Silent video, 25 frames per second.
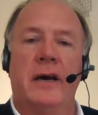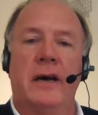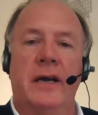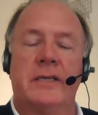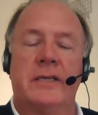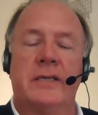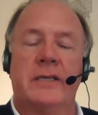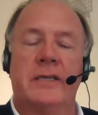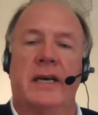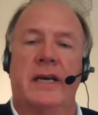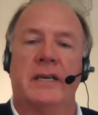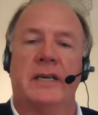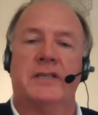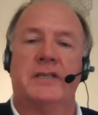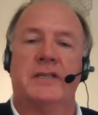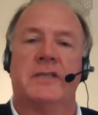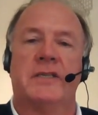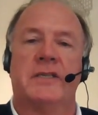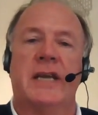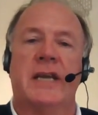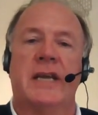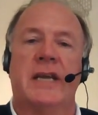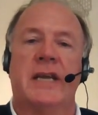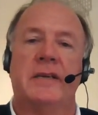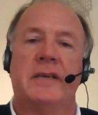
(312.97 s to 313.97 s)
international
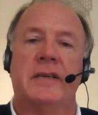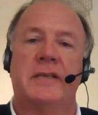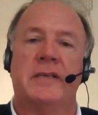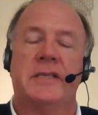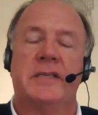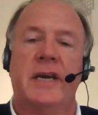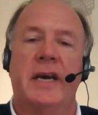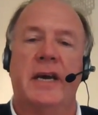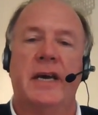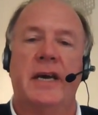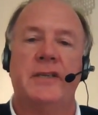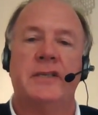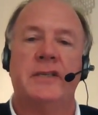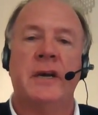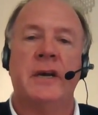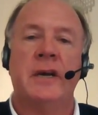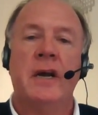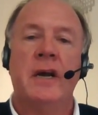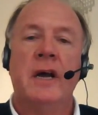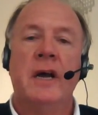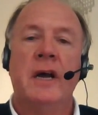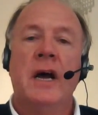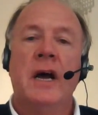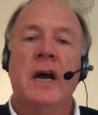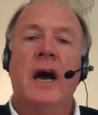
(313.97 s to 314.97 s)
standard stage,
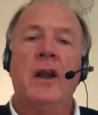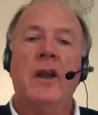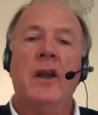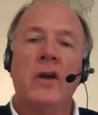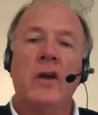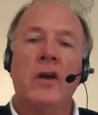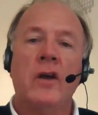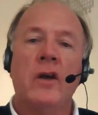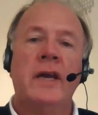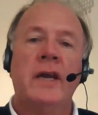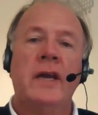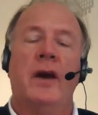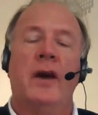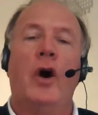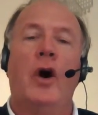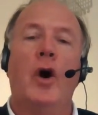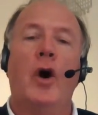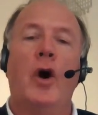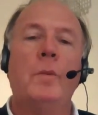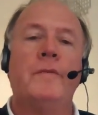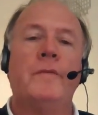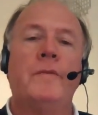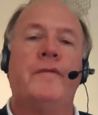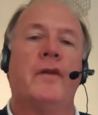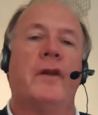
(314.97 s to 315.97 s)
and look at it
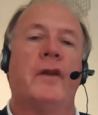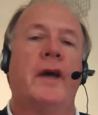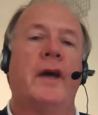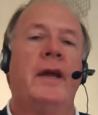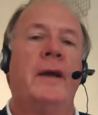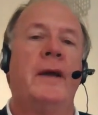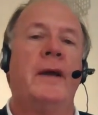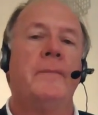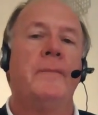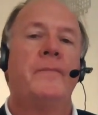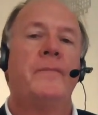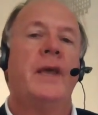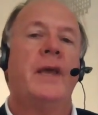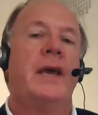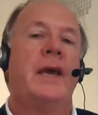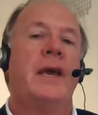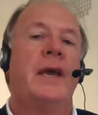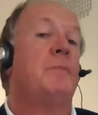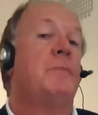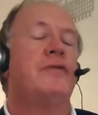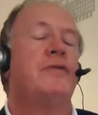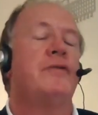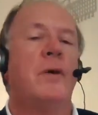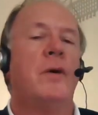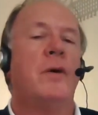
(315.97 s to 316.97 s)
hopefully
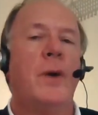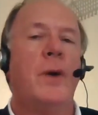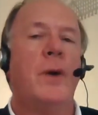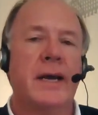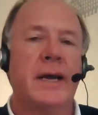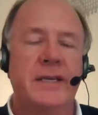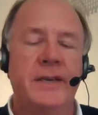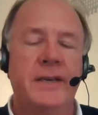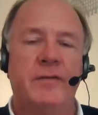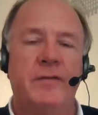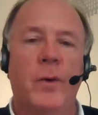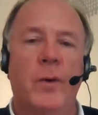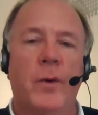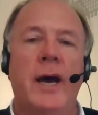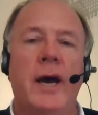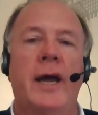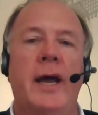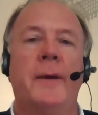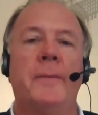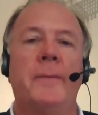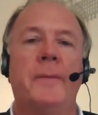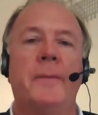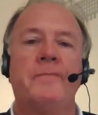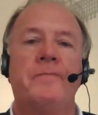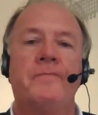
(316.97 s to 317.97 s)
in a proactive
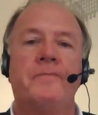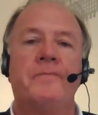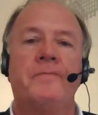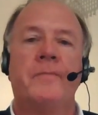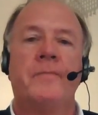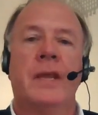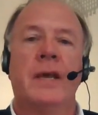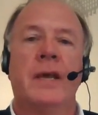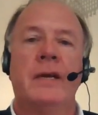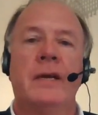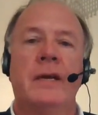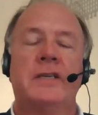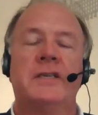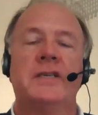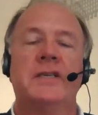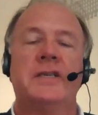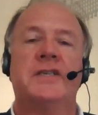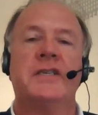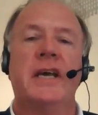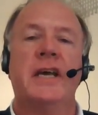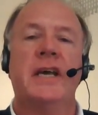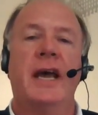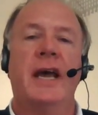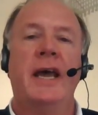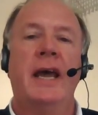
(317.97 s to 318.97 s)
way to
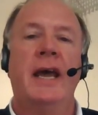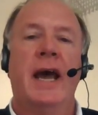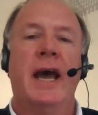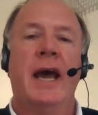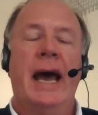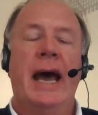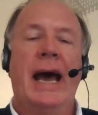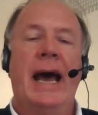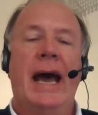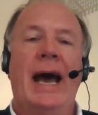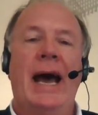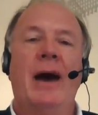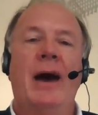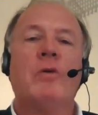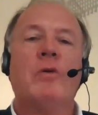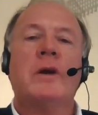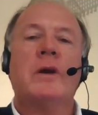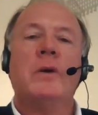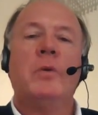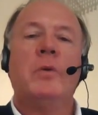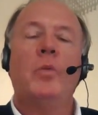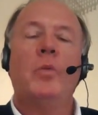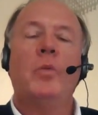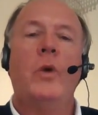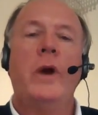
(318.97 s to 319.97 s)
say, how
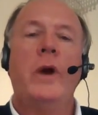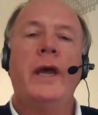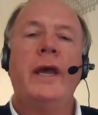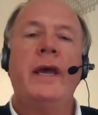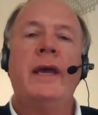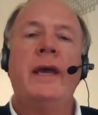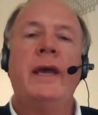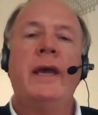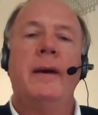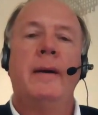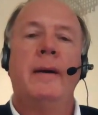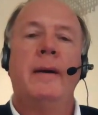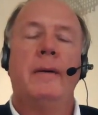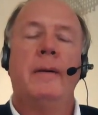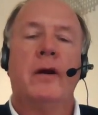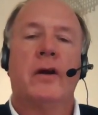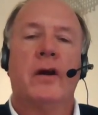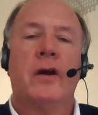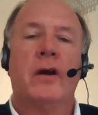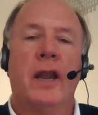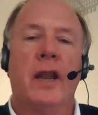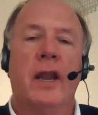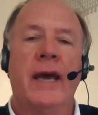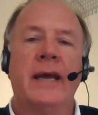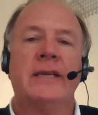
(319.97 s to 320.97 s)
can we
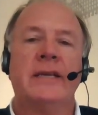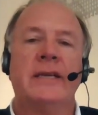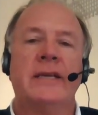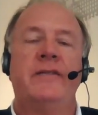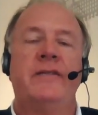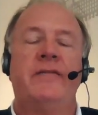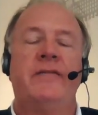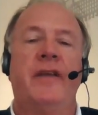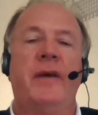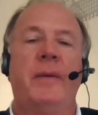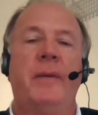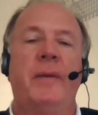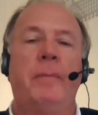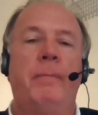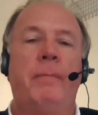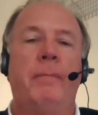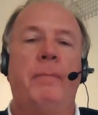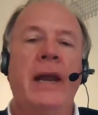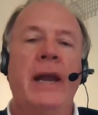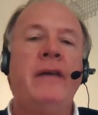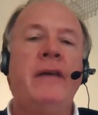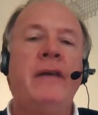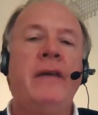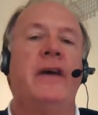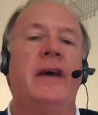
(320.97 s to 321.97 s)
collectively
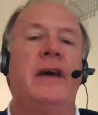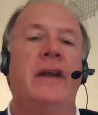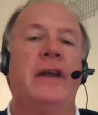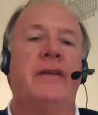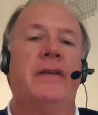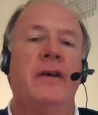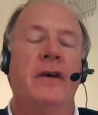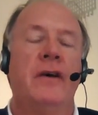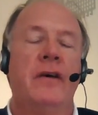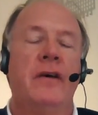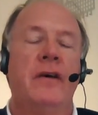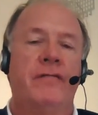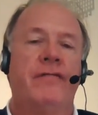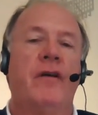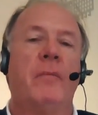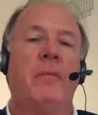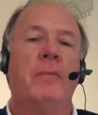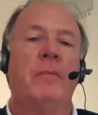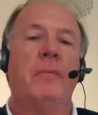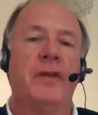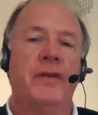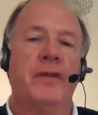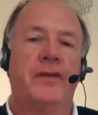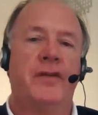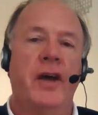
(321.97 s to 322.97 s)
benefit
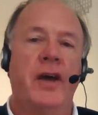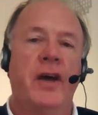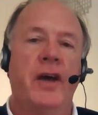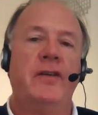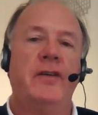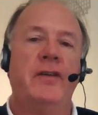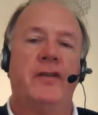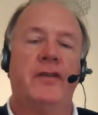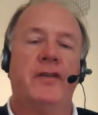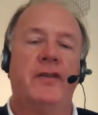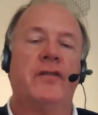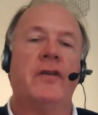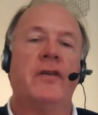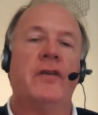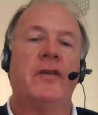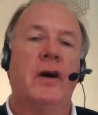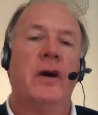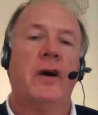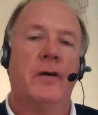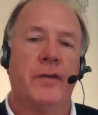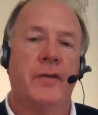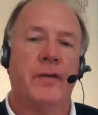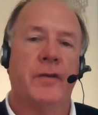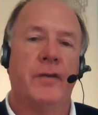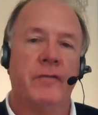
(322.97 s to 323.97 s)
from the changes
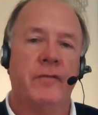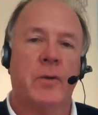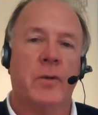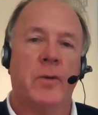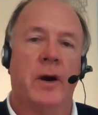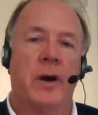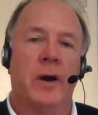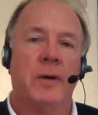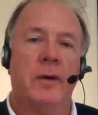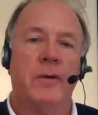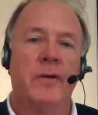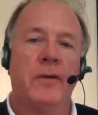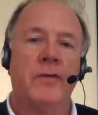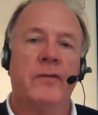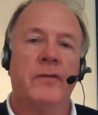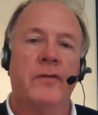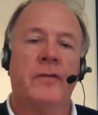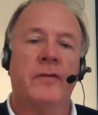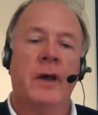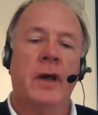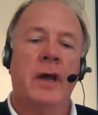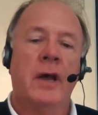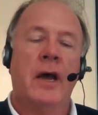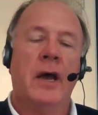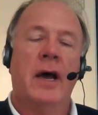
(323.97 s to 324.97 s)
of the
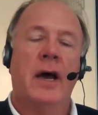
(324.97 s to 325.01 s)
requirements?